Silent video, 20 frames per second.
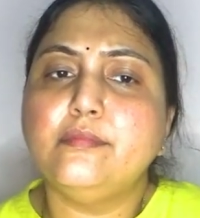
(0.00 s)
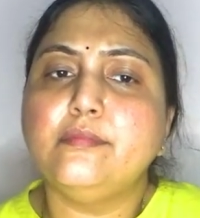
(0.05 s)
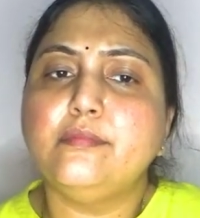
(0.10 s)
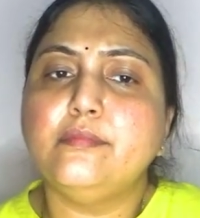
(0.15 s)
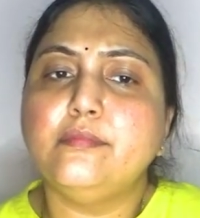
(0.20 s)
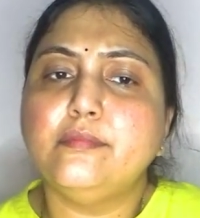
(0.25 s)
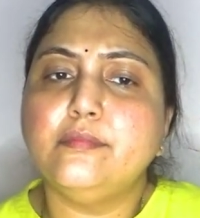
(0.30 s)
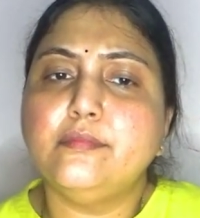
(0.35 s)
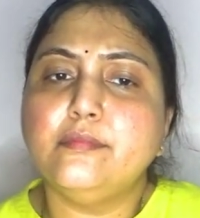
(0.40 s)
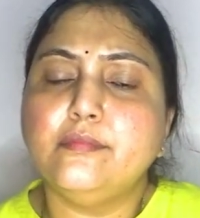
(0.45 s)

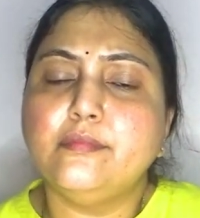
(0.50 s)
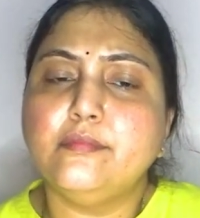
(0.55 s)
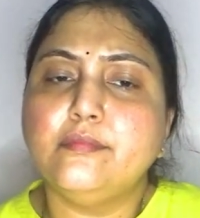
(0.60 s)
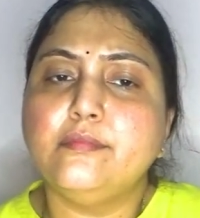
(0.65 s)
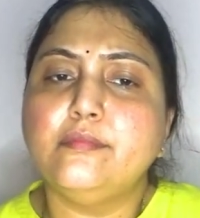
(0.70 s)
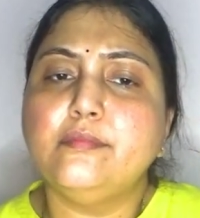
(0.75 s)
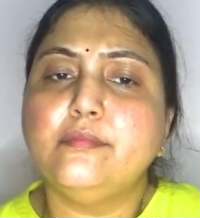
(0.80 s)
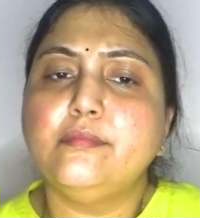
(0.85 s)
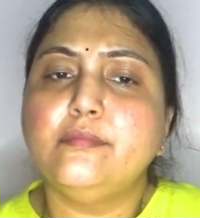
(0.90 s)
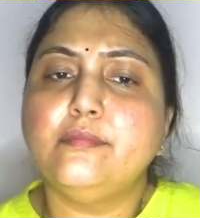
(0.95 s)

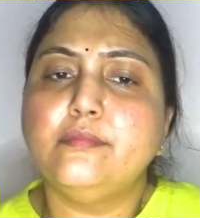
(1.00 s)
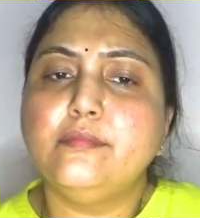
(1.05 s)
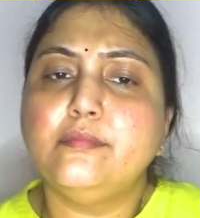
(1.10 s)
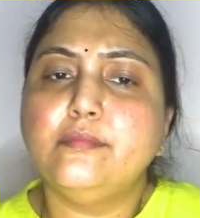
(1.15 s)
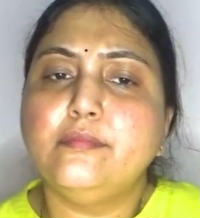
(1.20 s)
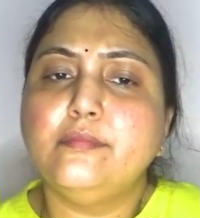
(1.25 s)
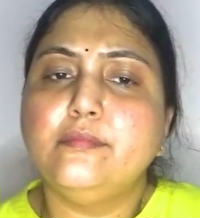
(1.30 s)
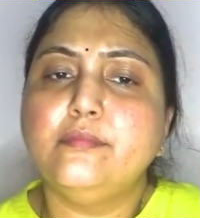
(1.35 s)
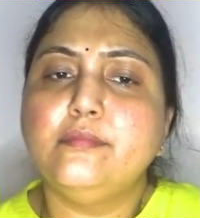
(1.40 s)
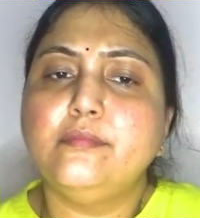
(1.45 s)

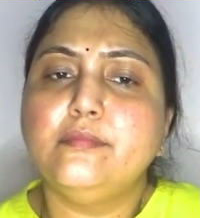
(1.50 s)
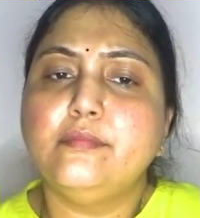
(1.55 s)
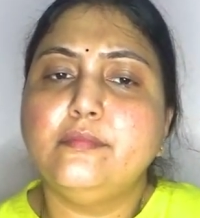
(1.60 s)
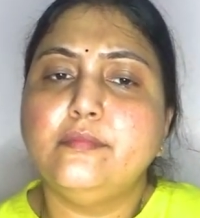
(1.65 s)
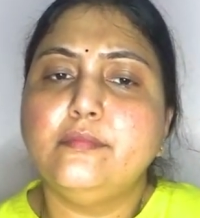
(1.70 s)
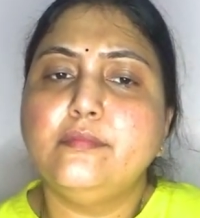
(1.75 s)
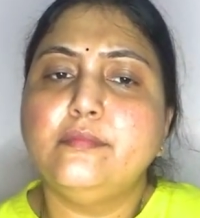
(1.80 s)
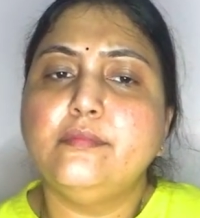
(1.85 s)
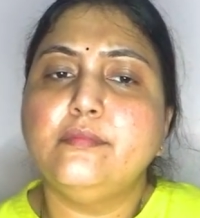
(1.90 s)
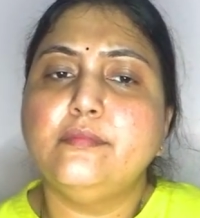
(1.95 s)
(not speaking)